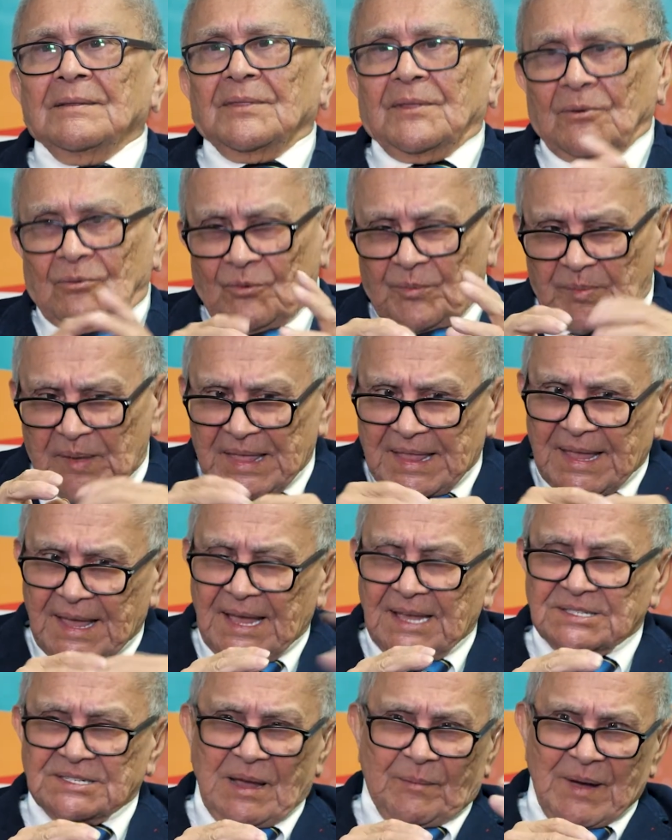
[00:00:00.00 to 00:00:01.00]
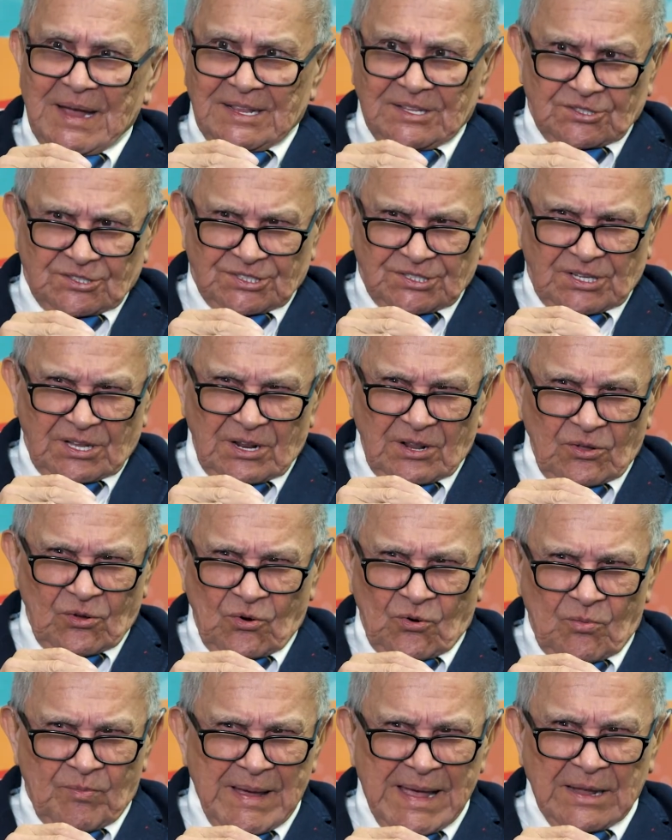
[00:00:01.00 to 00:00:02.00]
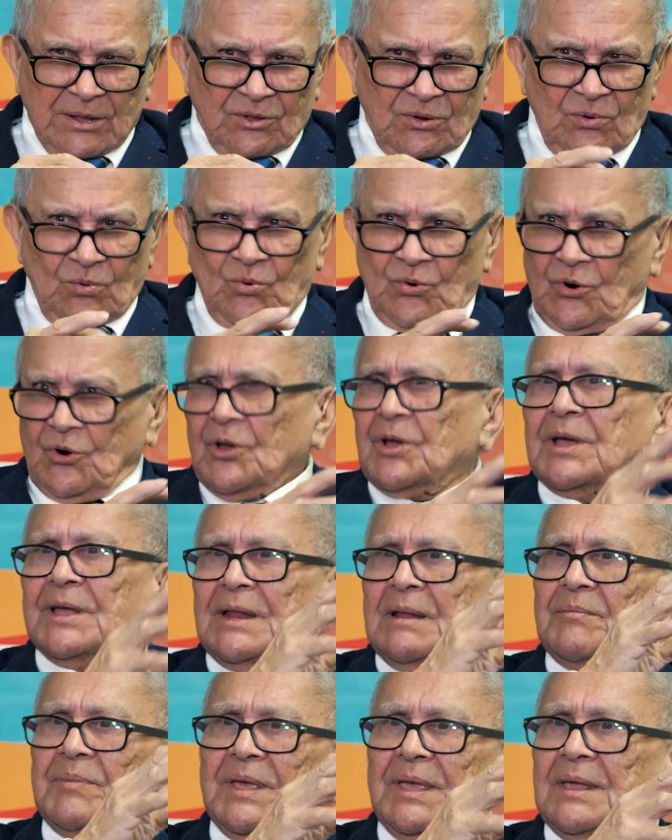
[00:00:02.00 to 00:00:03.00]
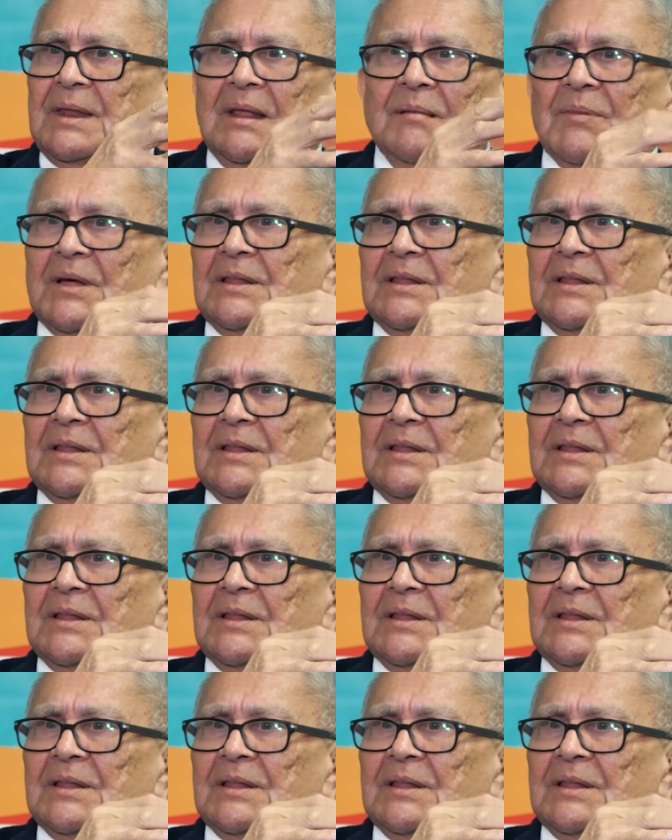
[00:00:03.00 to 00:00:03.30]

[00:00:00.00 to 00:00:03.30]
there would be days I might still go back to work in the beginning,